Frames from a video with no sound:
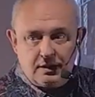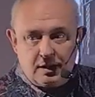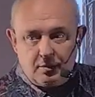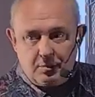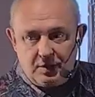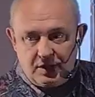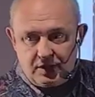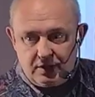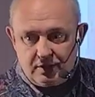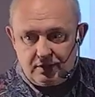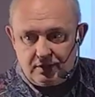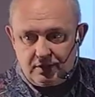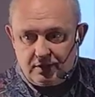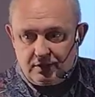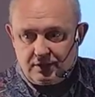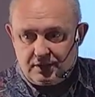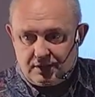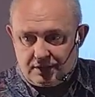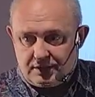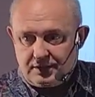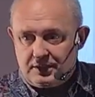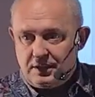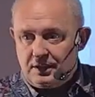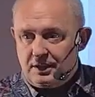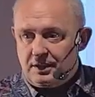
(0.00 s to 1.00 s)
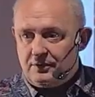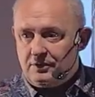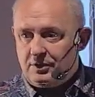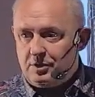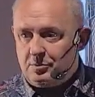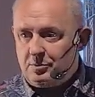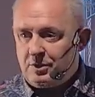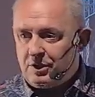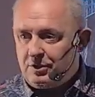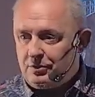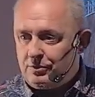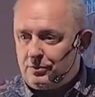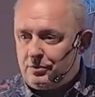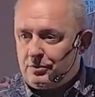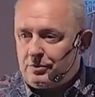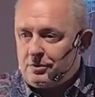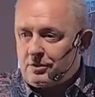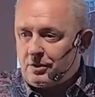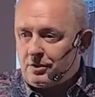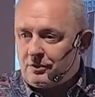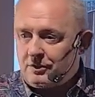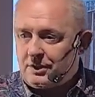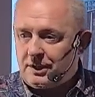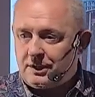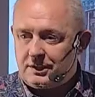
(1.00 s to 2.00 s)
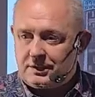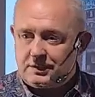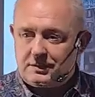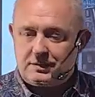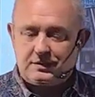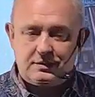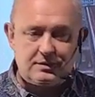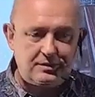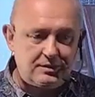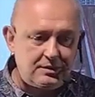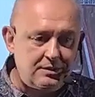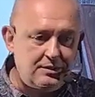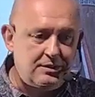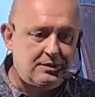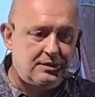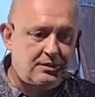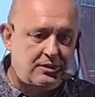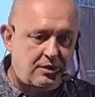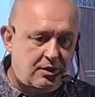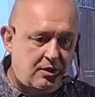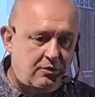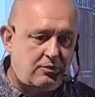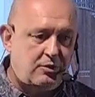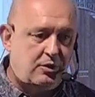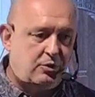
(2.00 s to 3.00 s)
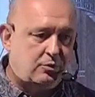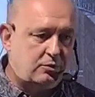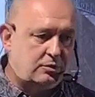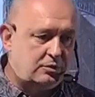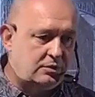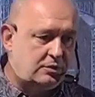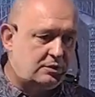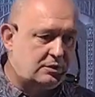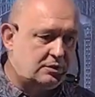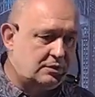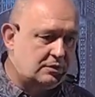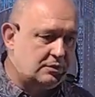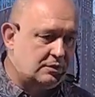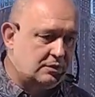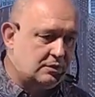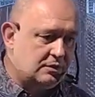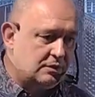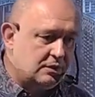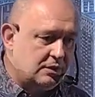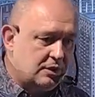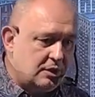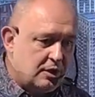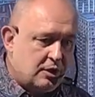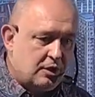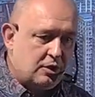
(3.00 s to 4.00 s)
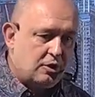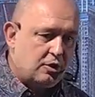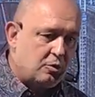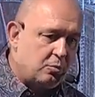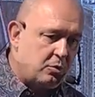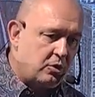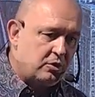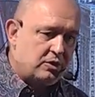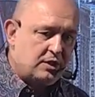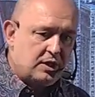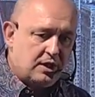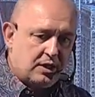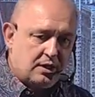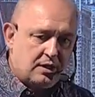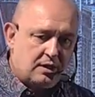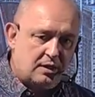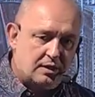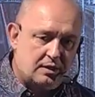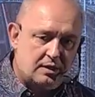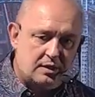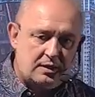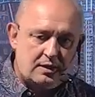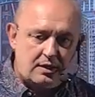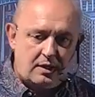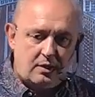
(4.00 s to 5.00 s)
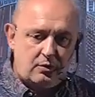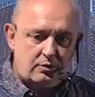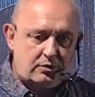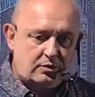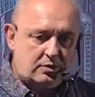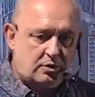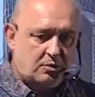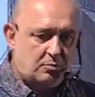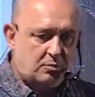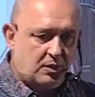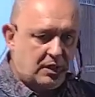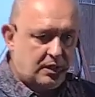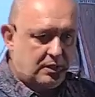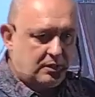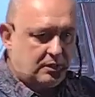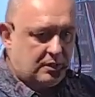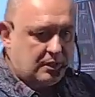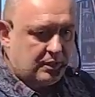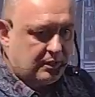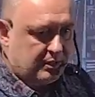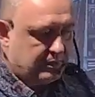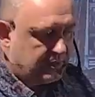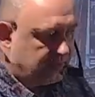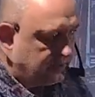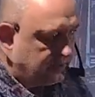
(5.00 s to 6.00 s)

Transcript: I mean, the city will be full of those robotically automated,